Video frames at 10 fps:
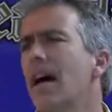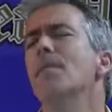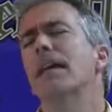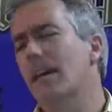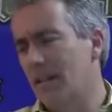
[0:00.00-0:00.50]

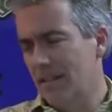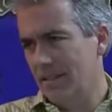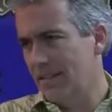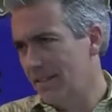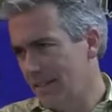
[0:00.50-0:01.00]
Come here.
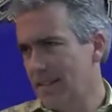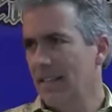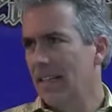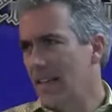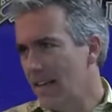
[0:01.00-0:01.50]

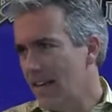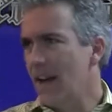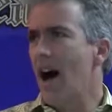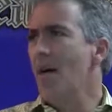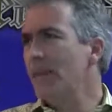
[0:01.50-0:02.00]

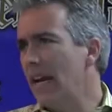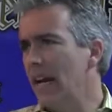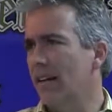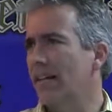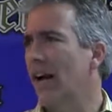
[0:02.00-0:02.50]
Come
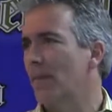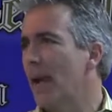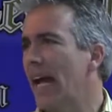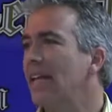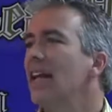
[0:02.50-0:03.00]
here, young
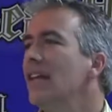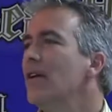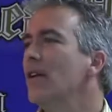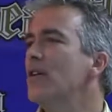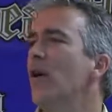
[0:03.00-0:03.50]
man.
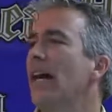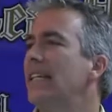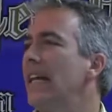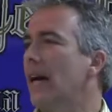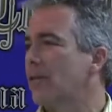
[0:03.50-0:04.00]
You had no
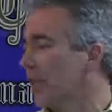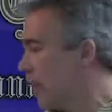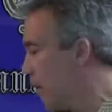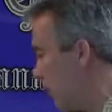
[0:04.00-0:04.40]
idea I was going to